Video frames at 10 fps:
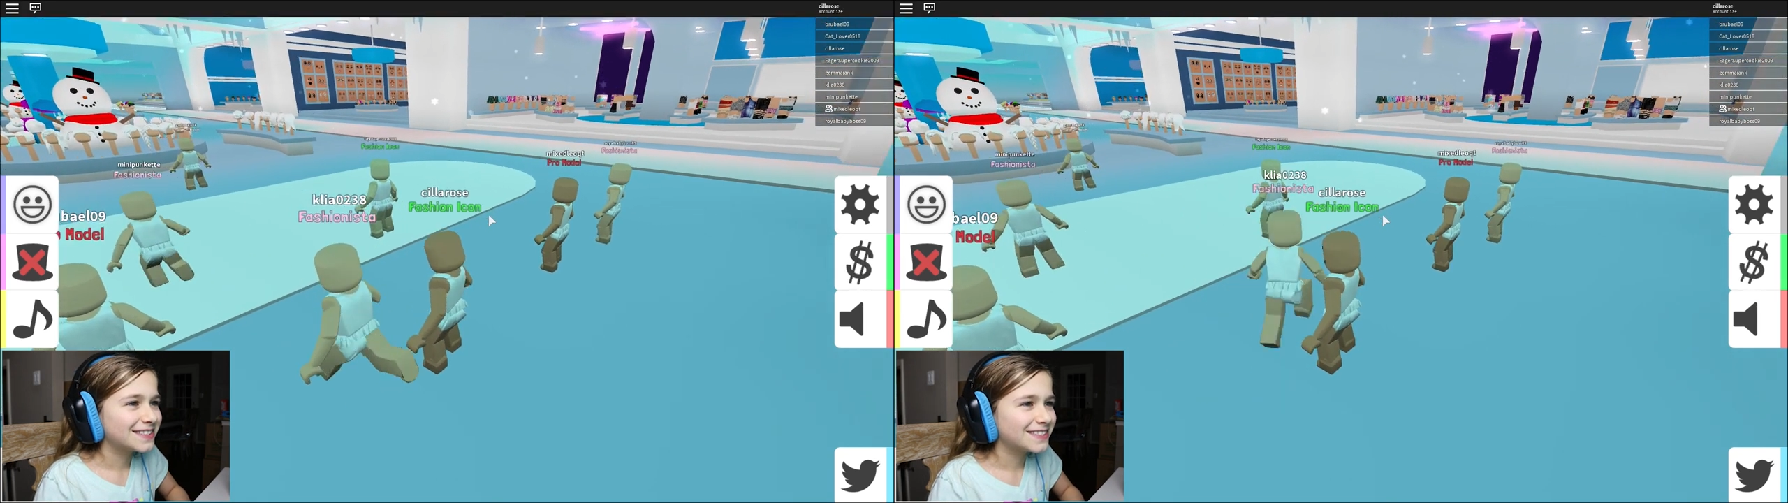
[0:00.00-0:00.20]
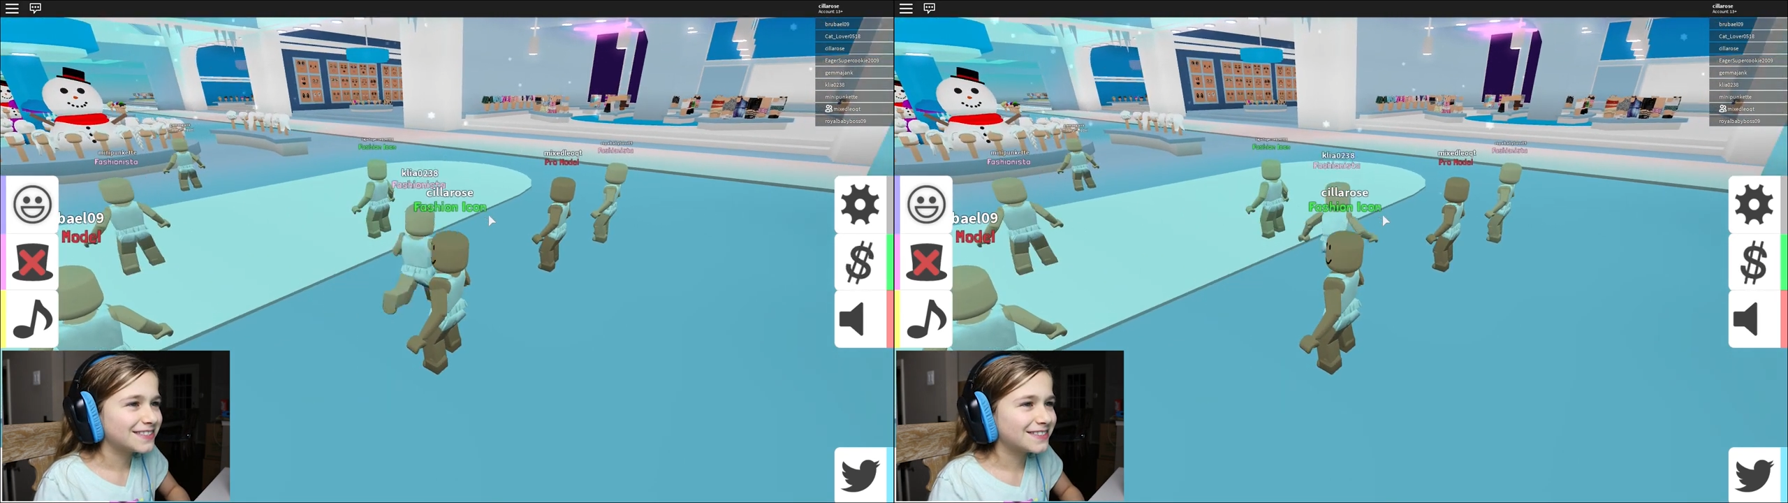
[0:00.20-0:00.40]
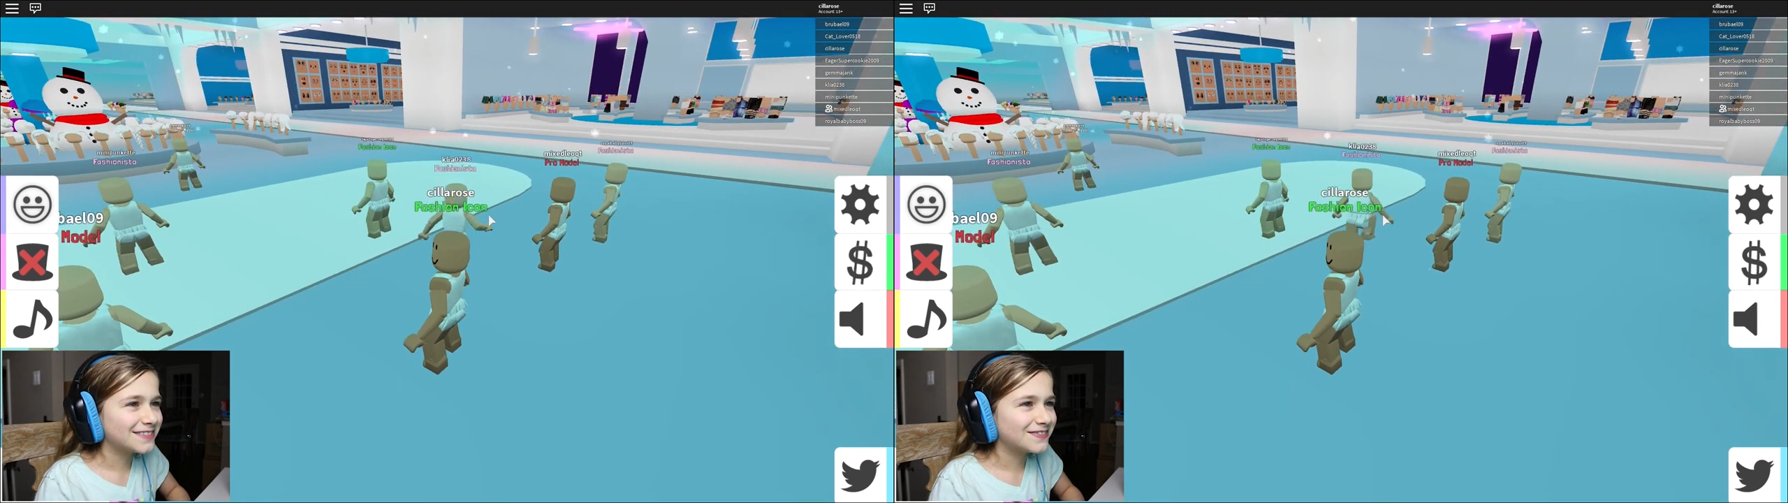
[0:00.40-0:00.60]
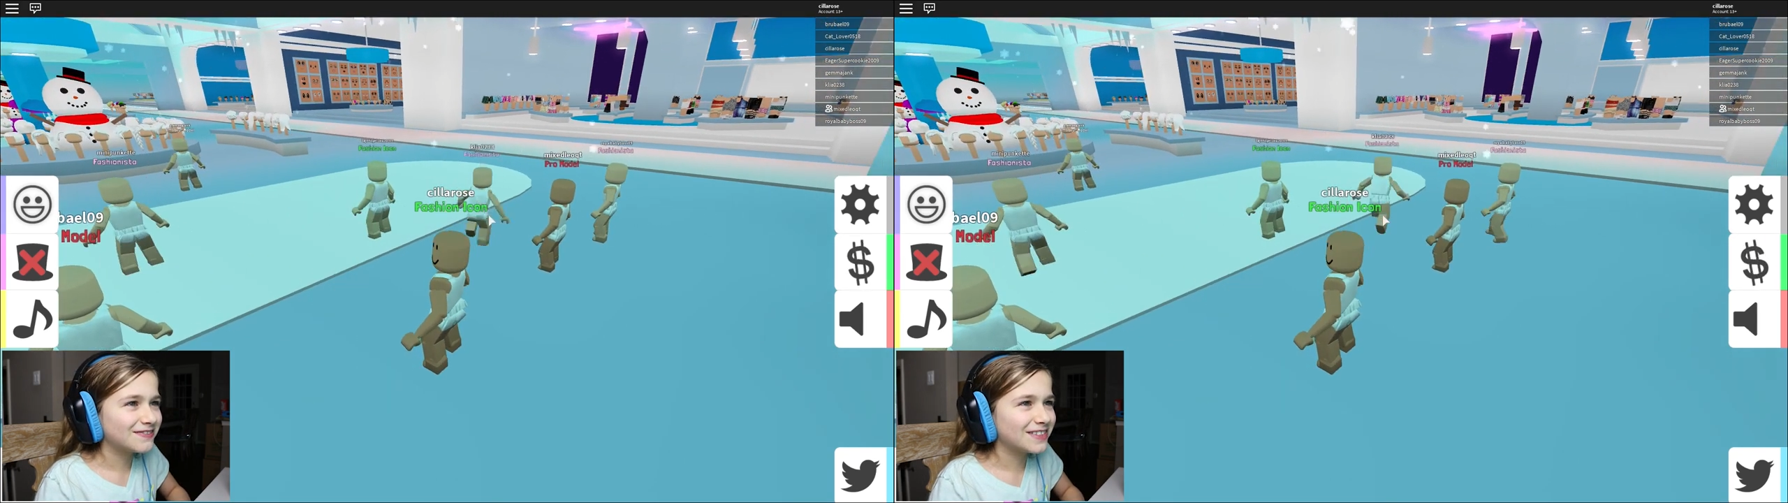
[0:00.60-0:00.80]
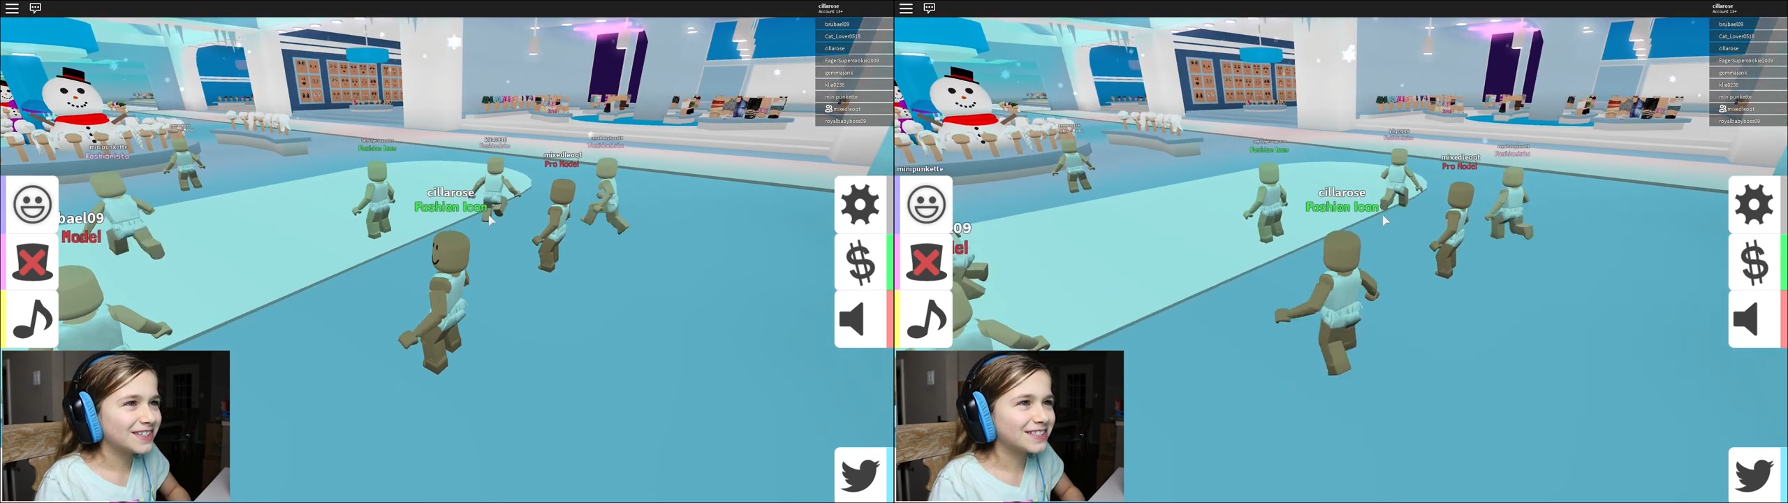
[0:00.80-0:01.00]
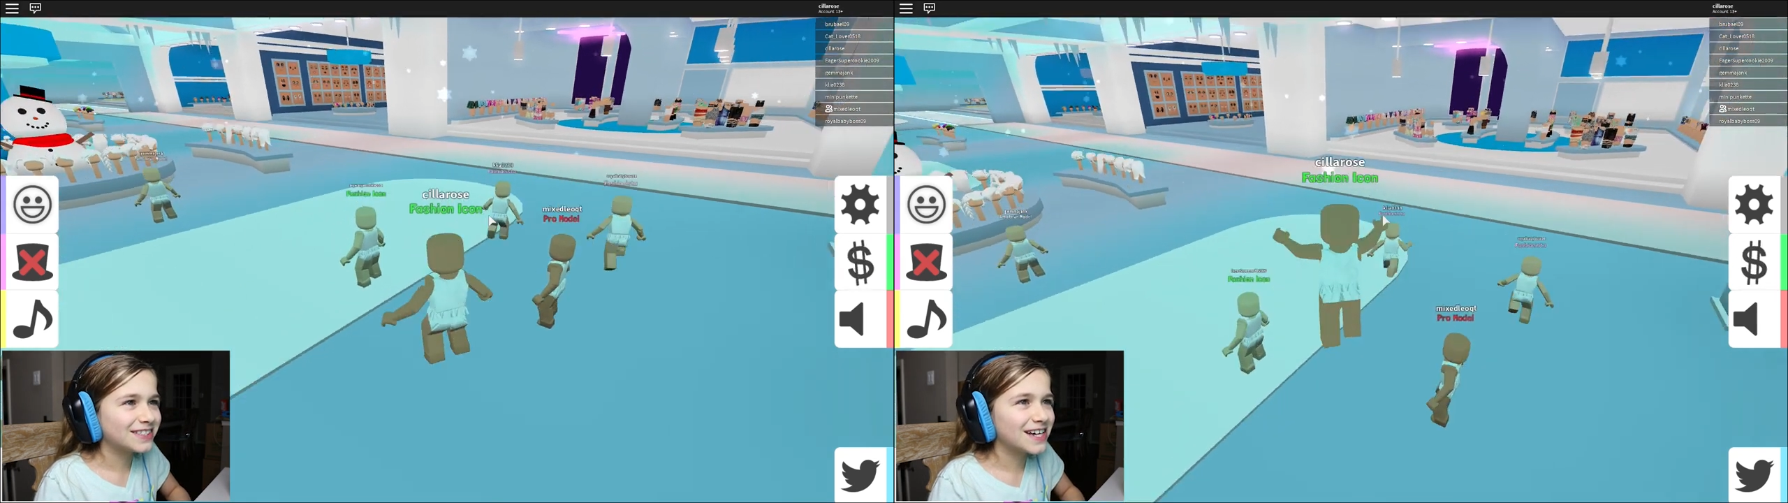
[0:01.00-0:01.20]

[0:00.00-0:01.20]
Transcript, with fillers: You're right next to me,